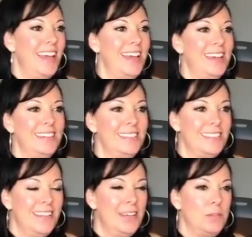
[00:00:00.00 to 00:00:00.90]

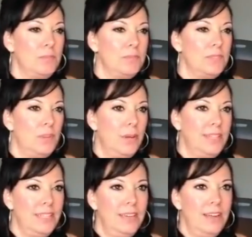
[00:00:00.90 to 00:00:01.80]
And um, so
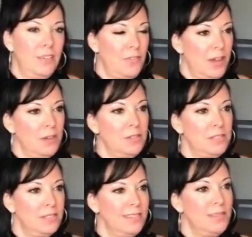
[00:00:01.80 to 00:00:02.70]
I did. I
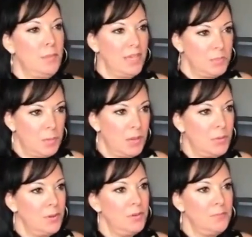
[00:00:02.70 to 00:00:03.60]
found in the base
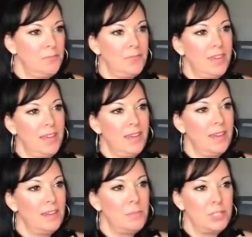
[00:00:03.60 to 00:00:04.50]
paper they
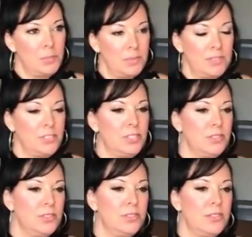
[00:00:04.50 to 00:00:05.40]
had a bunch of
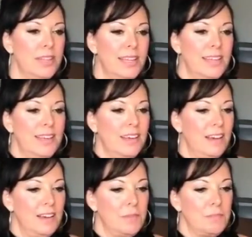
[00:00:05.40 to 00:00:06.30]
positions
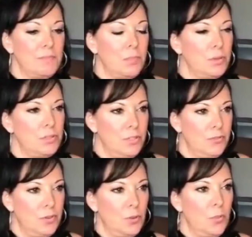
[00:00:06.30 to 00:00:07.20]
um,
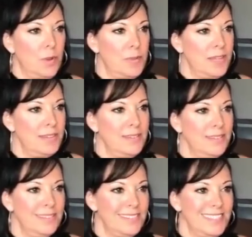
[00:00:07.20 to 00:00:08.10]
posted for
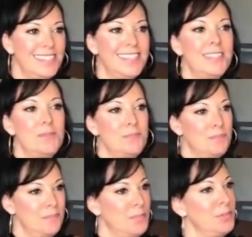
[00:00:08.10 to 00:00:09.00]
women,
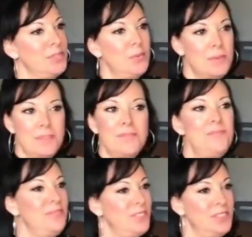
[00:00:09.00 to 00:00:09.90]
mostly
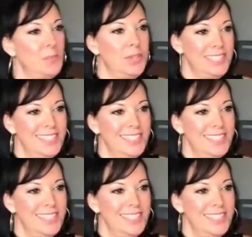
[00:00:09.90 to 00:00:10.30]
women for some hmm.